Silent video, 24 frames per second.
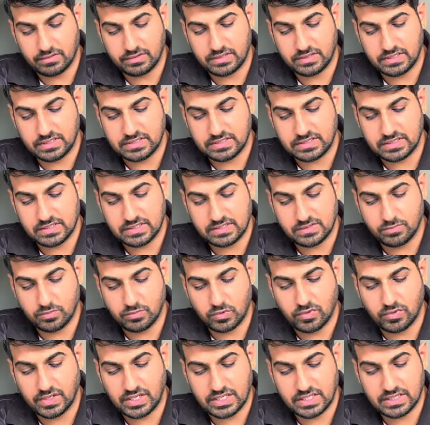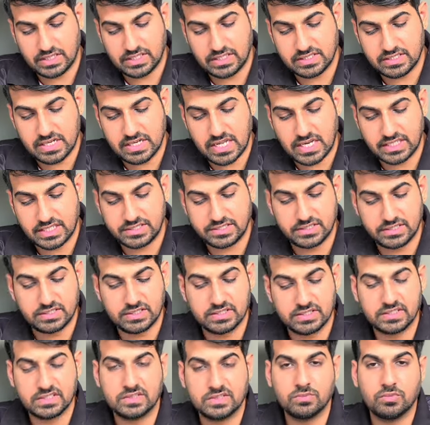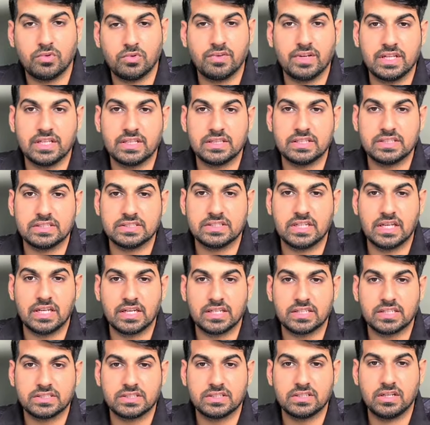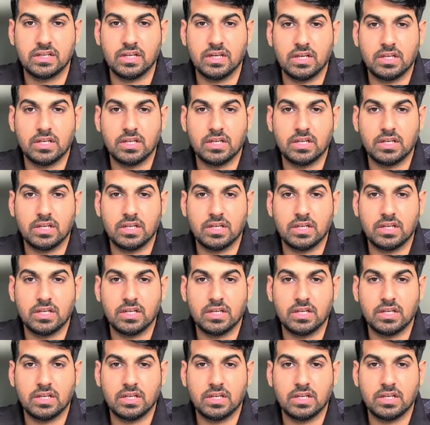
this is moving in this direction, this is moving in this direction.